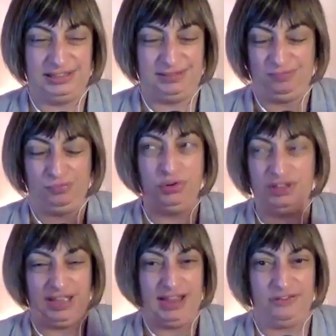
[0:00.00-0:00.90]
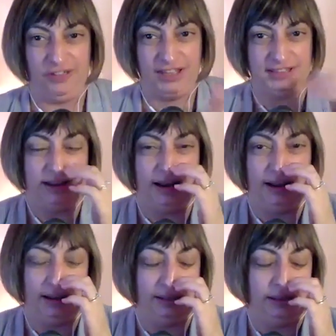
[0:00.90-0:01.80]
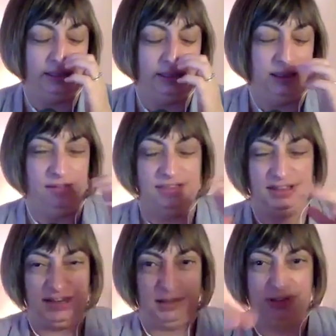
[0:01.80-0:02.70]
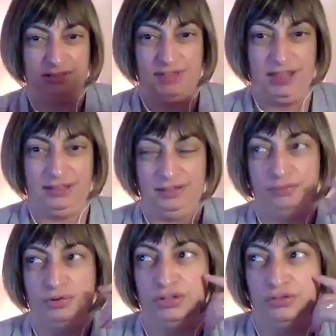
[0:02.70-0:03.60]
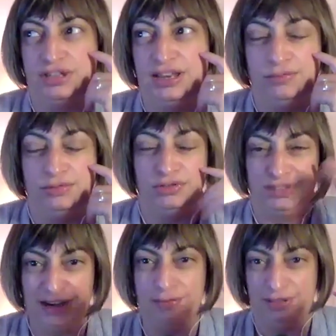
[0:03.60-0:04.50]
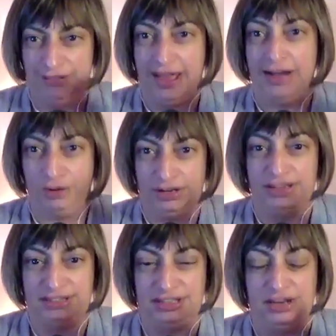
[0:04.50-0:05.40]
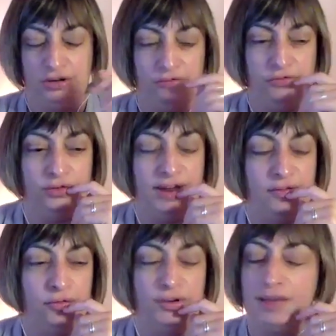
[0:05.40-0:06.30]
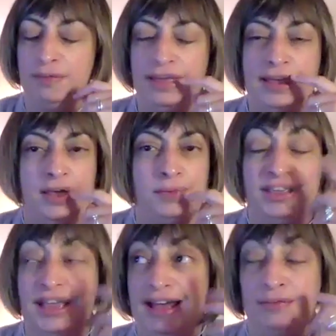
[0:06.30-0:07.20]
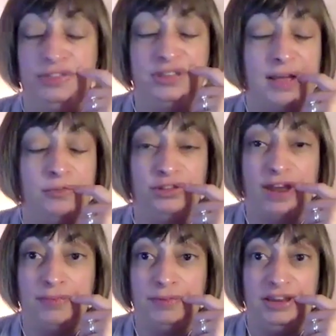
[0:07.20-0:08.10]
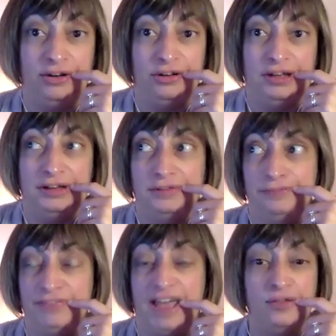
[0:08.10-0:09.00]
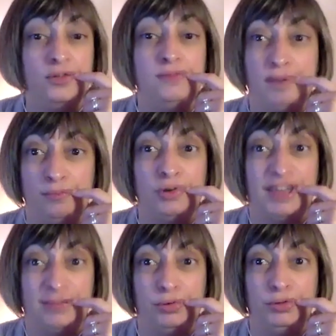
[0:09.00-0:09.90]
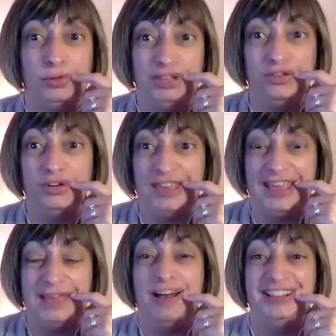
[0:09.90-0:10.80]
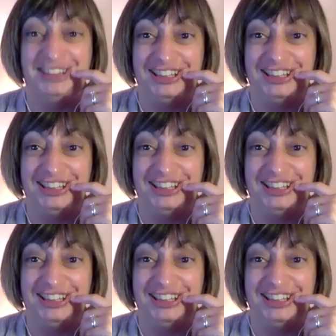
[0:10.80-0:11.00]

really kind of fascinating, the dynamics of that particular stadium. So it's going to be loud, and it's, for a rivalry game. But yeah, I'm with Crappy here. I remember that Bowling Green game a